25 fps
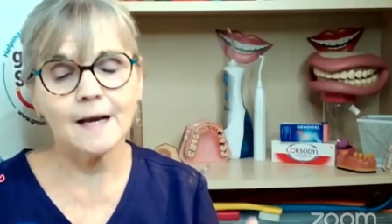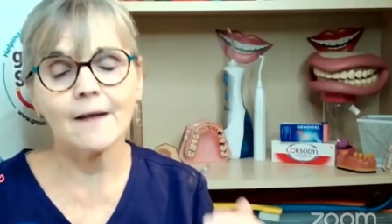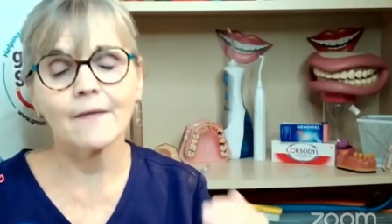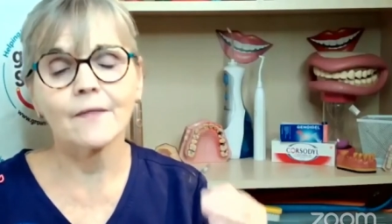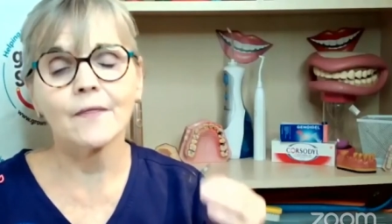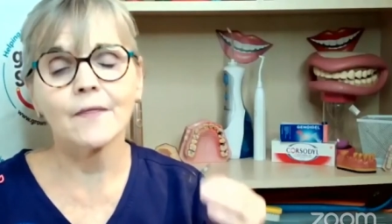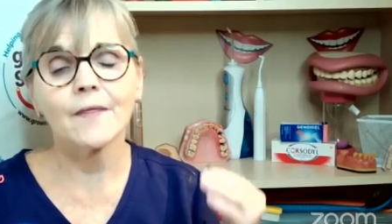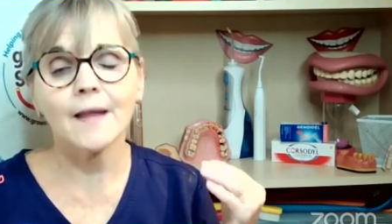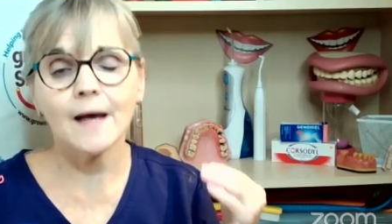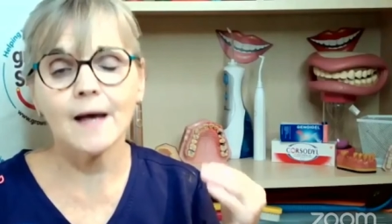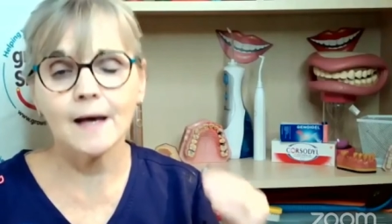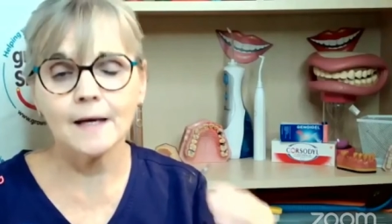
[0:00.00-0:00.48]

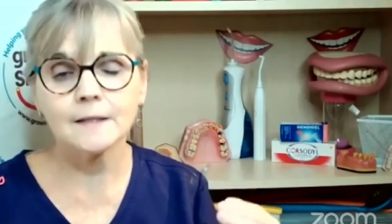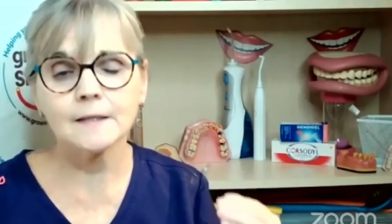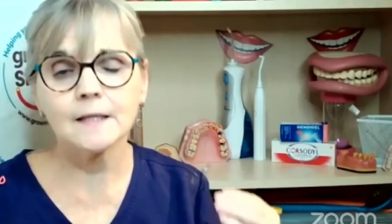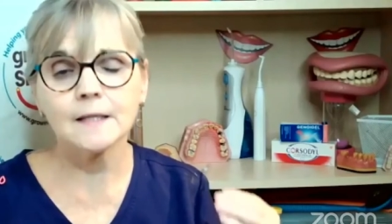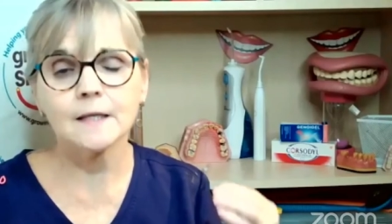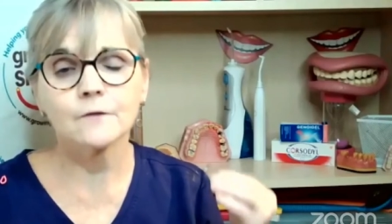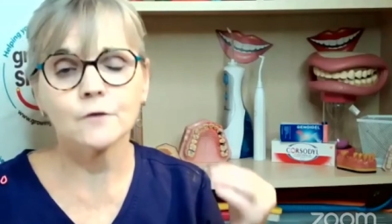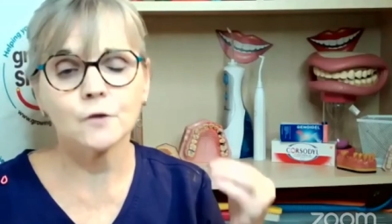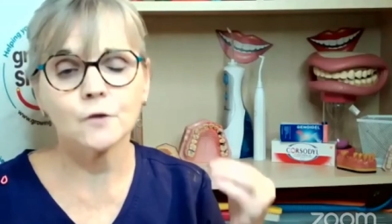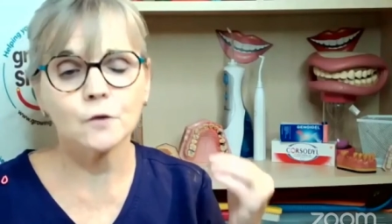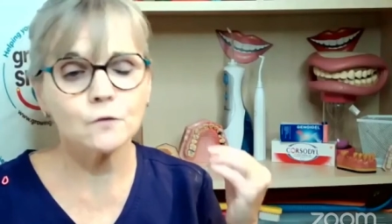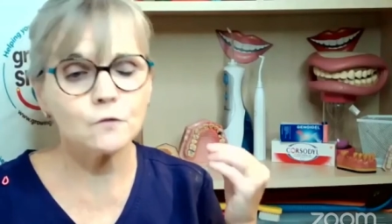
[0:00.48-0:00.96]
And that,
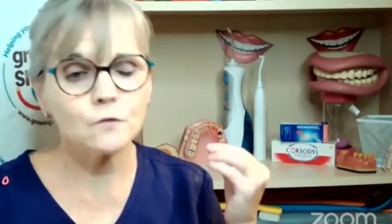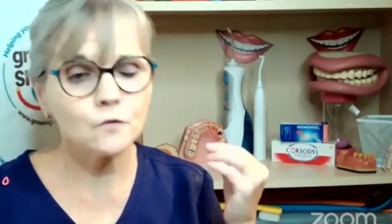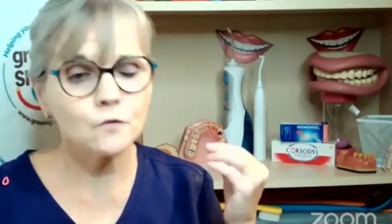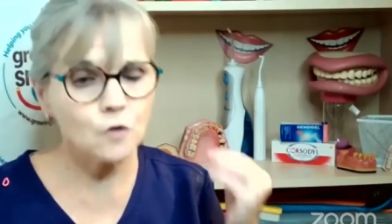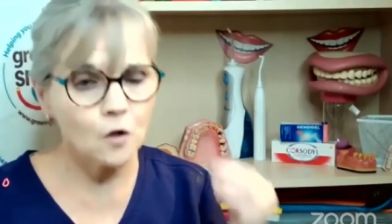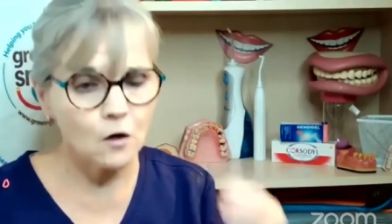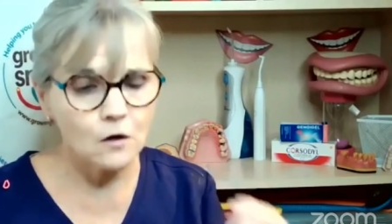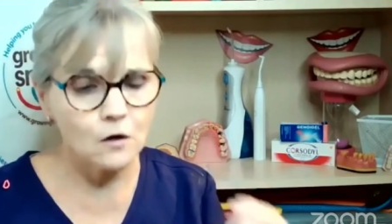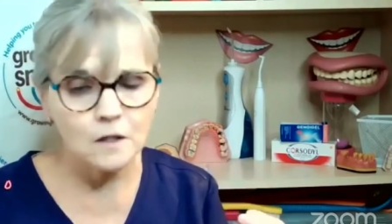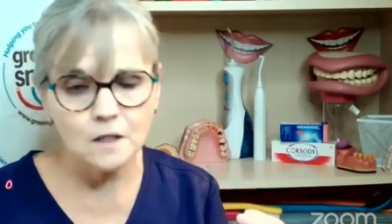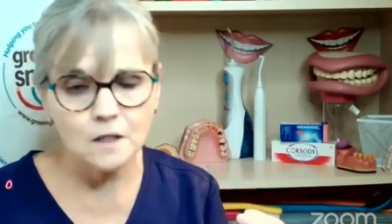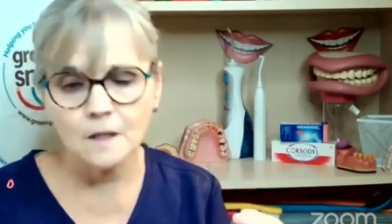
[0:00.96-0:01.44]
if you've
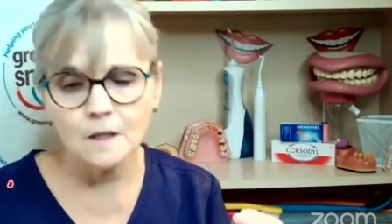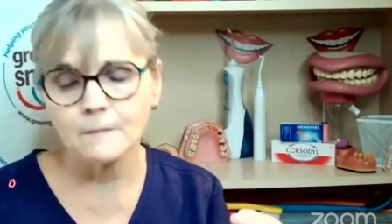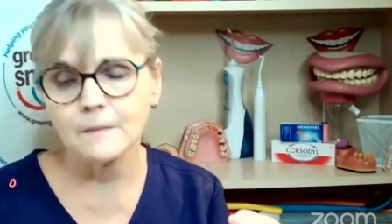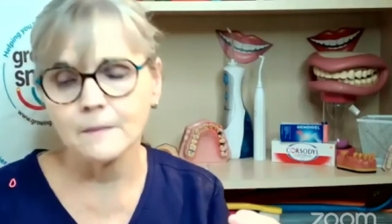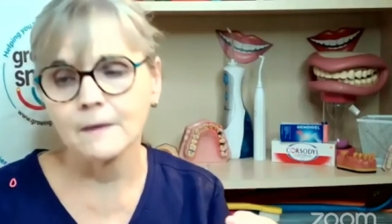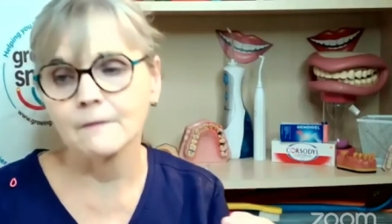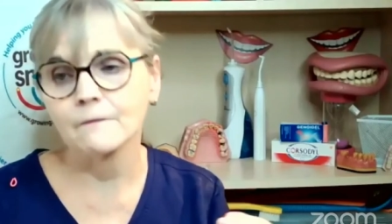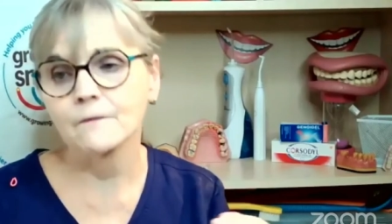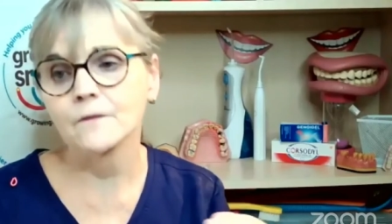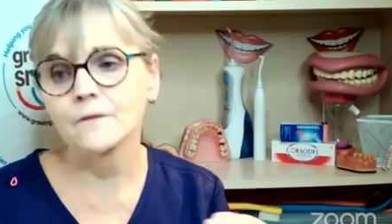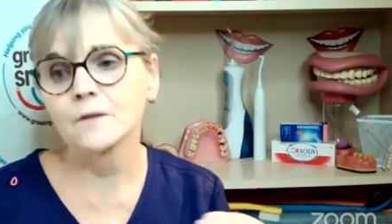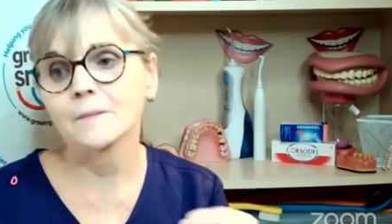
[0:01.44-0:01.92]
got gum
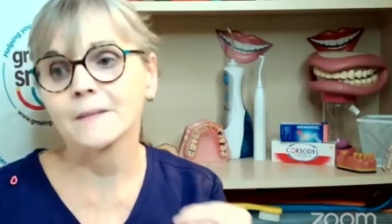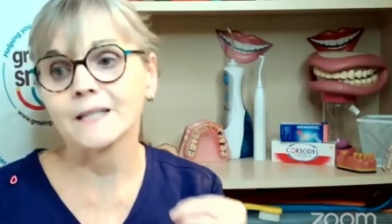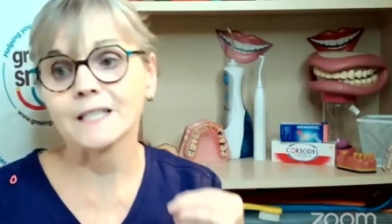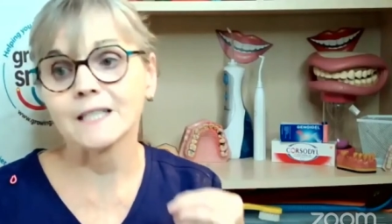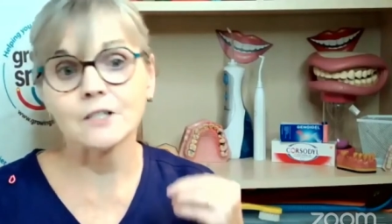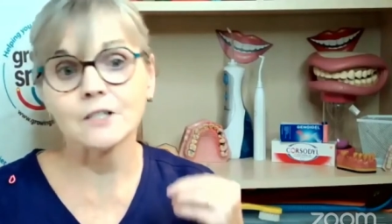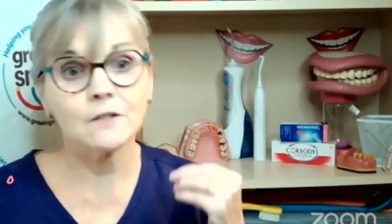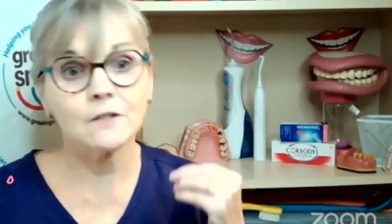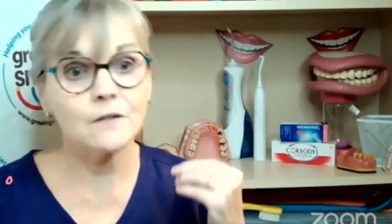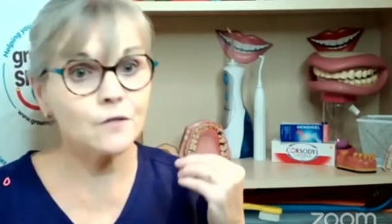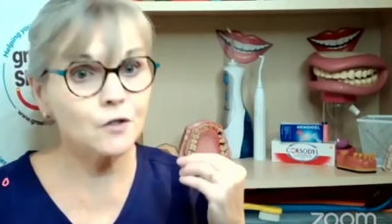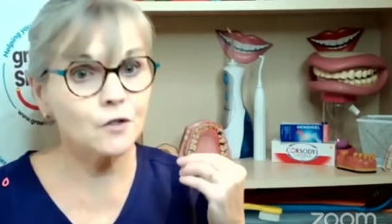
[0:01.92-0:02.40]

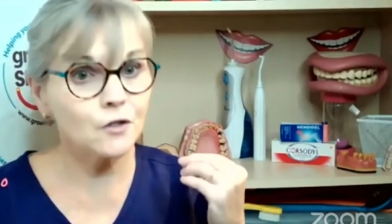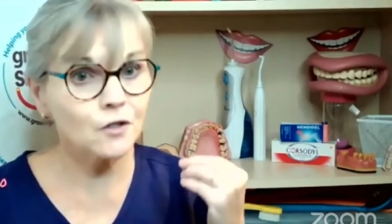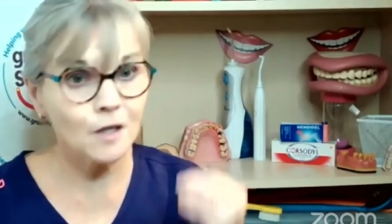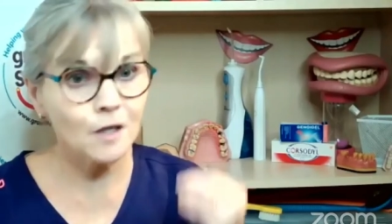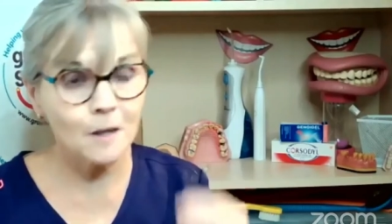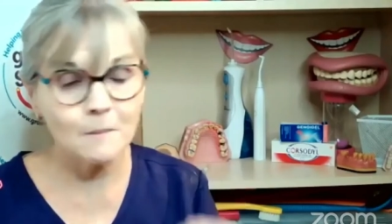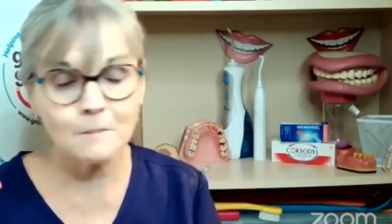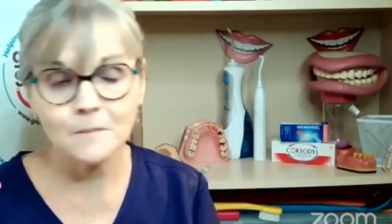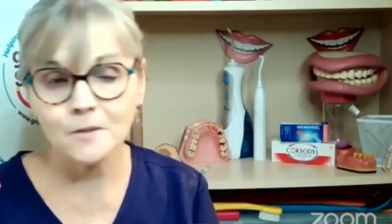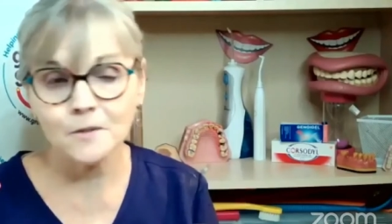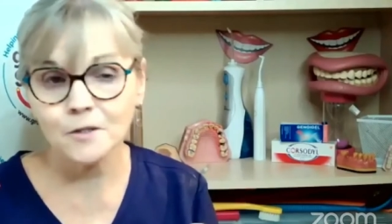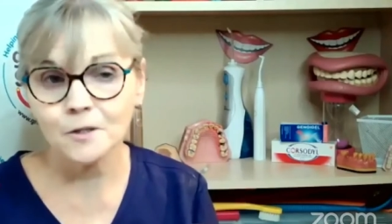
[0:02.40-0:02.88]
inflammation, if your
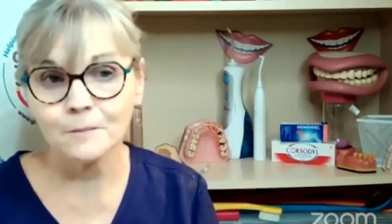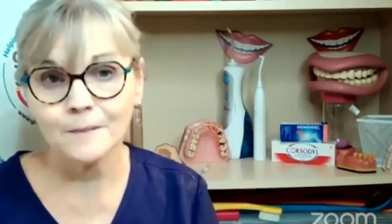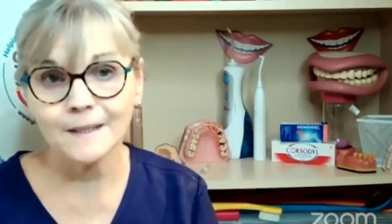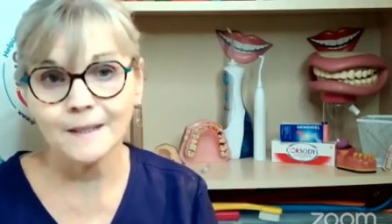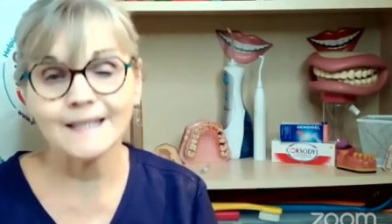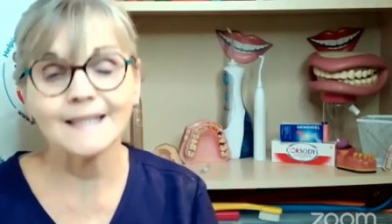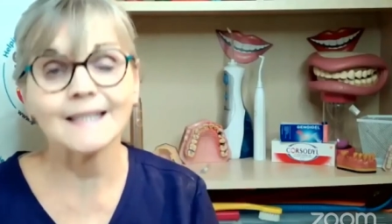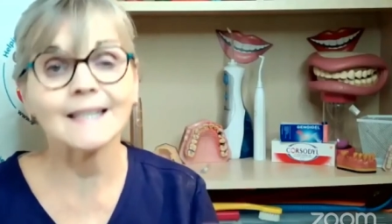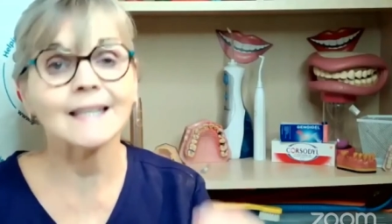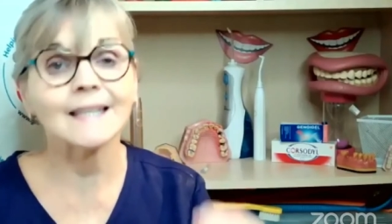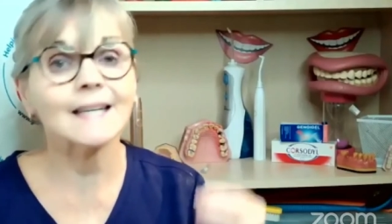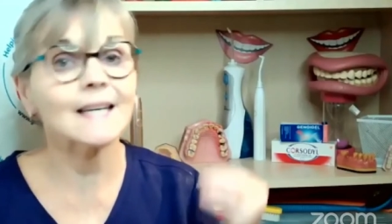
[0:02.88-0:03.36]
gums are
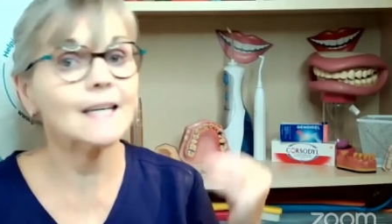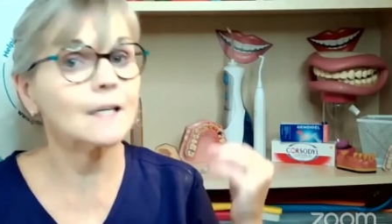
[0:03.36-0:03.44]
bleeding,